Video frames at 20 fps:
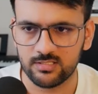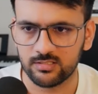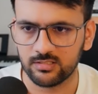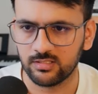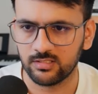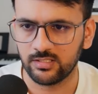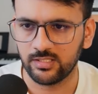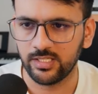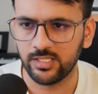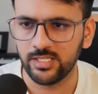
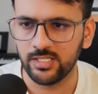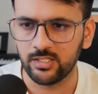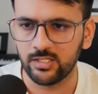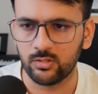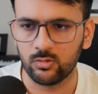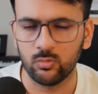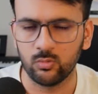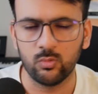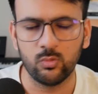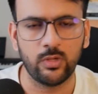linked
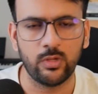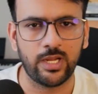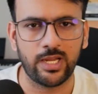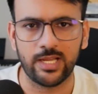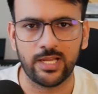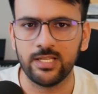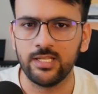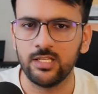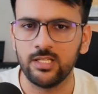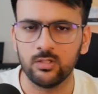to
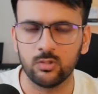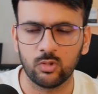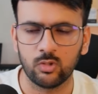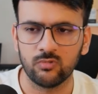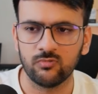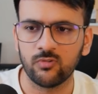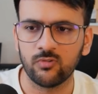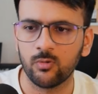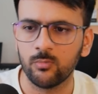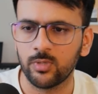any long
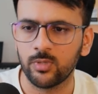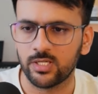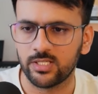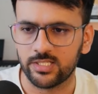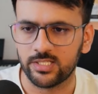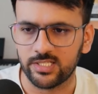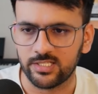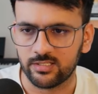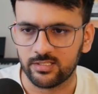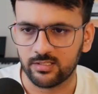form
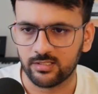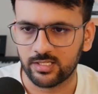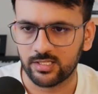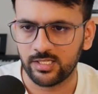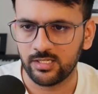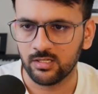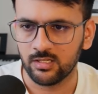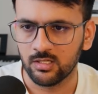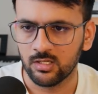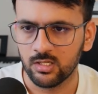content, right?